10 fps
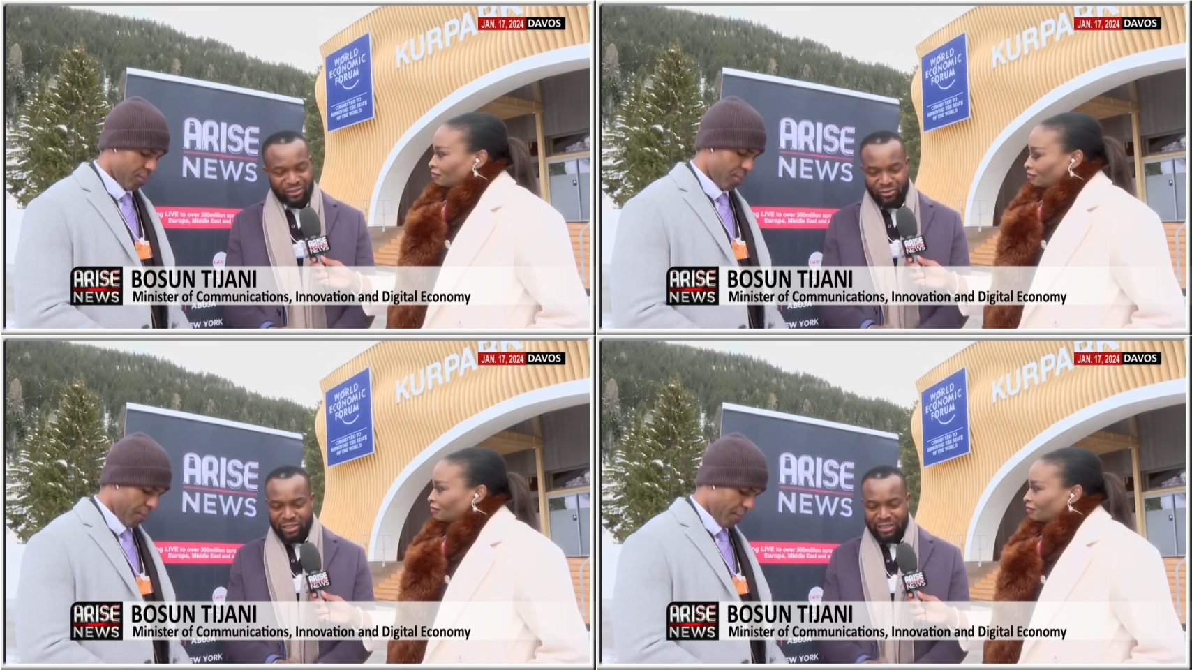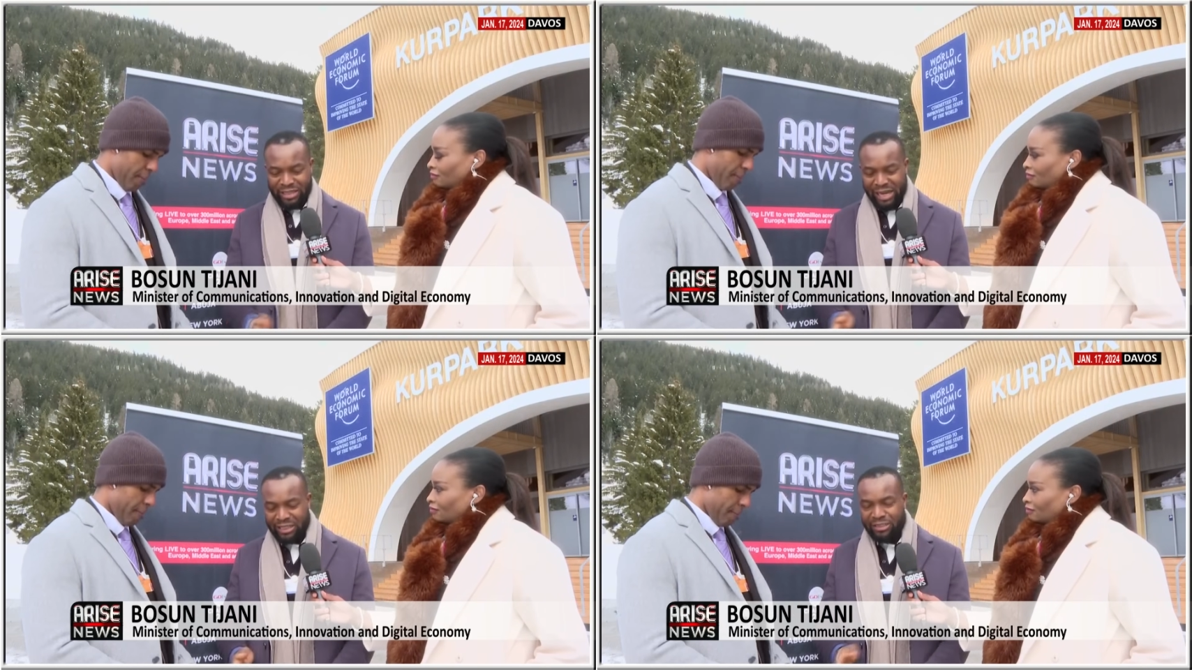Speaker 1: So they, they
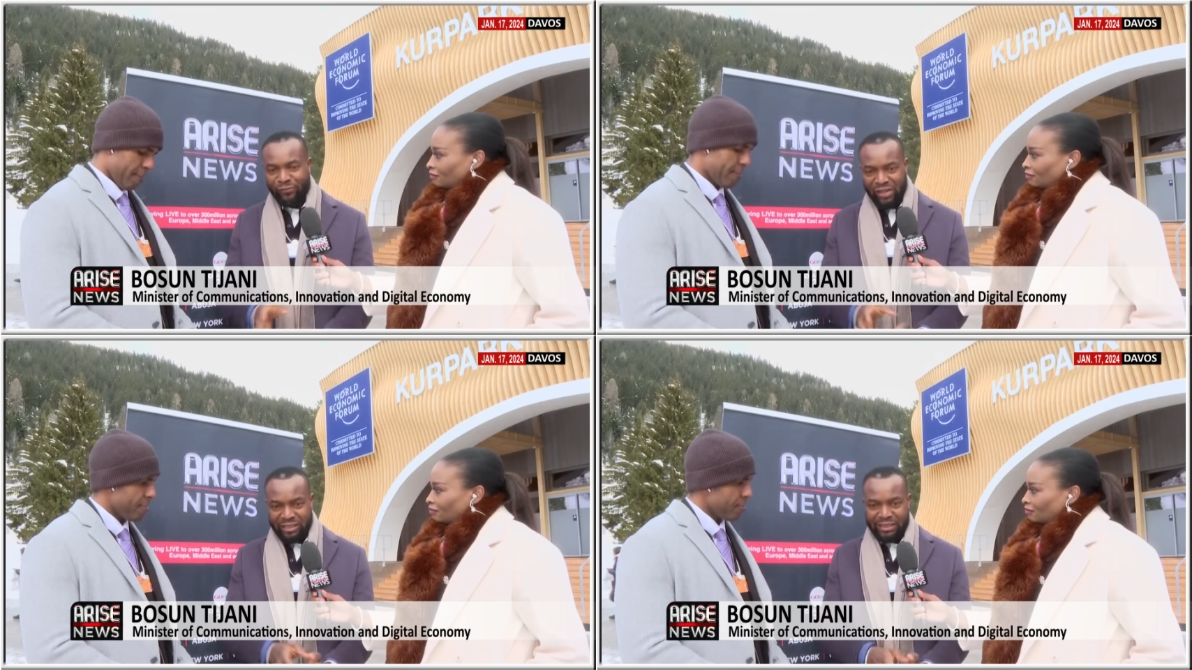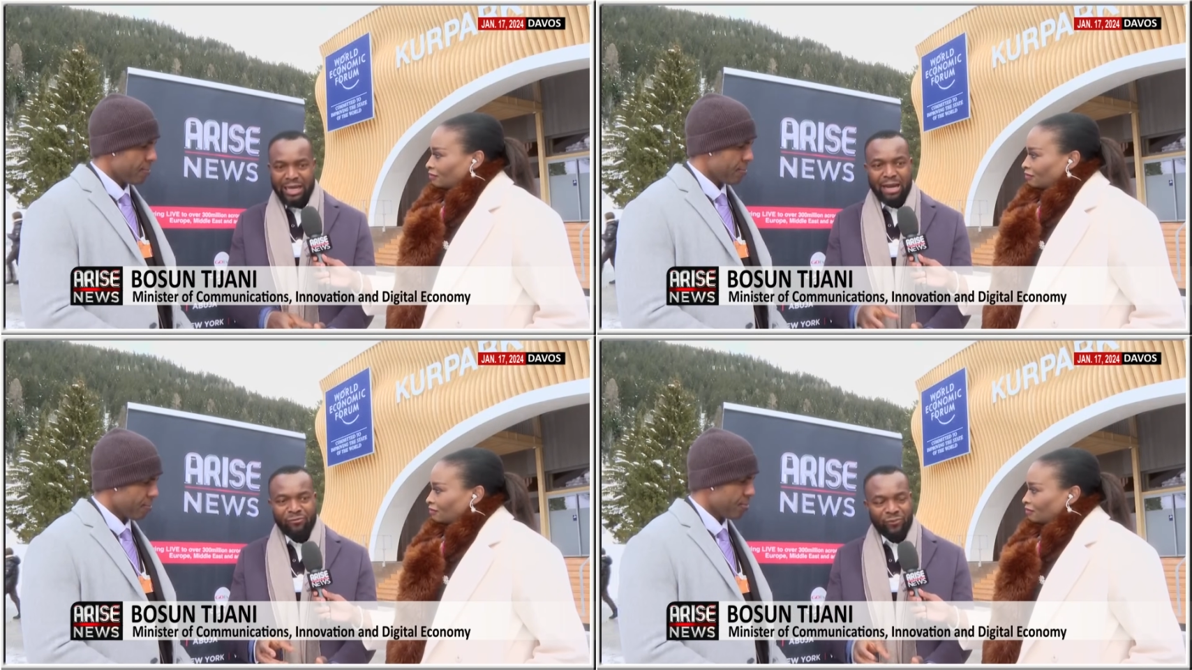identify the
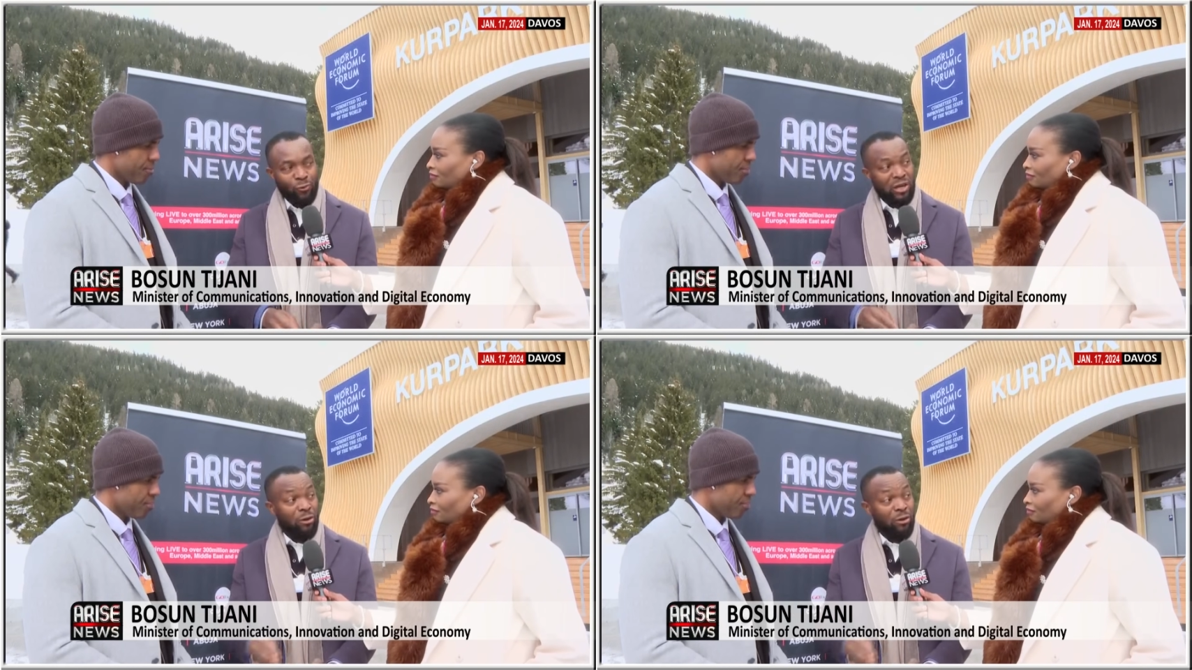gap for where